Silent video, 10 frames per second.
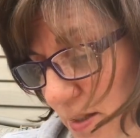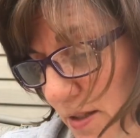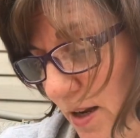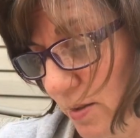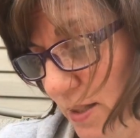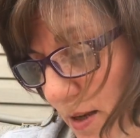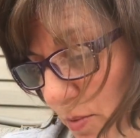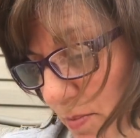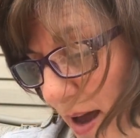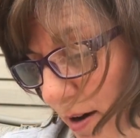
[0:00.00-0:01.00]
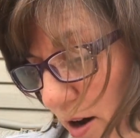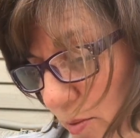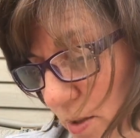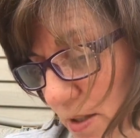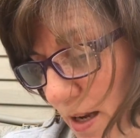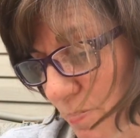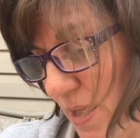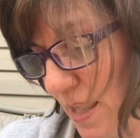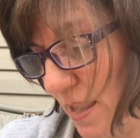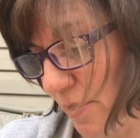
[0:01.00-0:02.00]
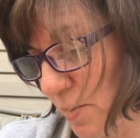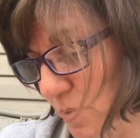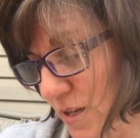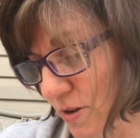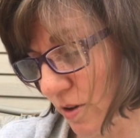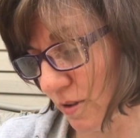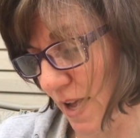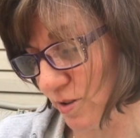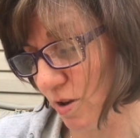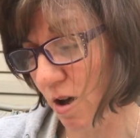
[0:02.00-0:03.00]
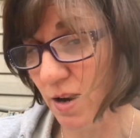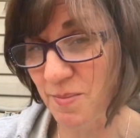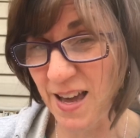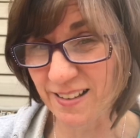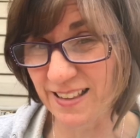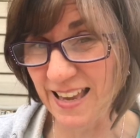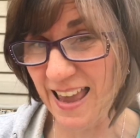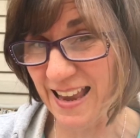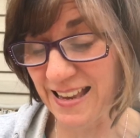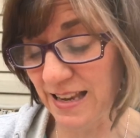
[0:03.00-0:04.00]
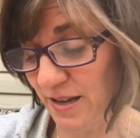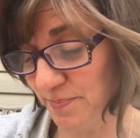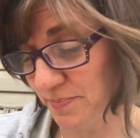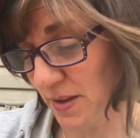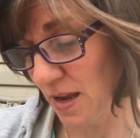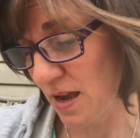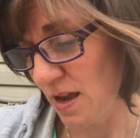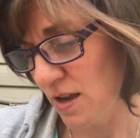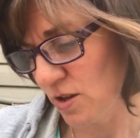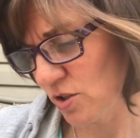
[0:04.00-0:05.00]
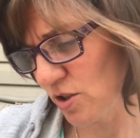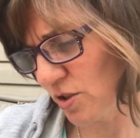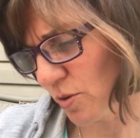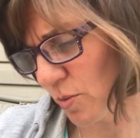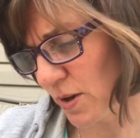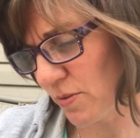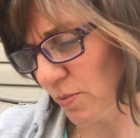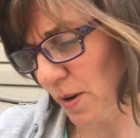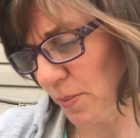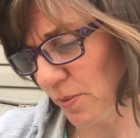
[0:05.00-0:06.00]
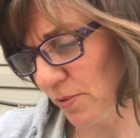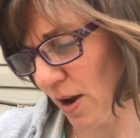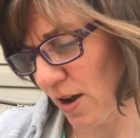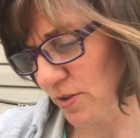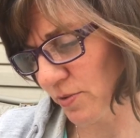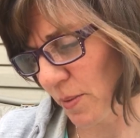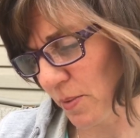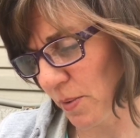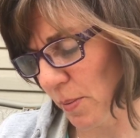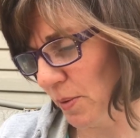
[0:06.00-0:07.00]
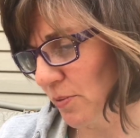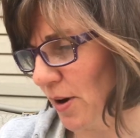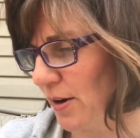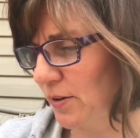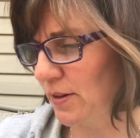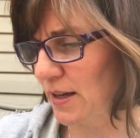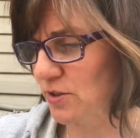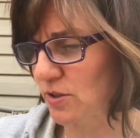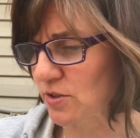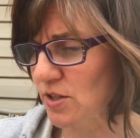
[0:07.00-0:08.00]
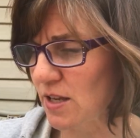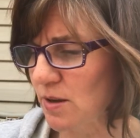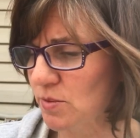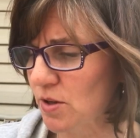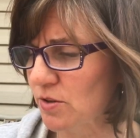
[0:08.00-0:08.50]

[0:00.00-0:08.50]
Tuttle said when Mac R was done, making everyone in our class automatically hate him. She took one of the rubber frogs from the rubber frog collection she keeps on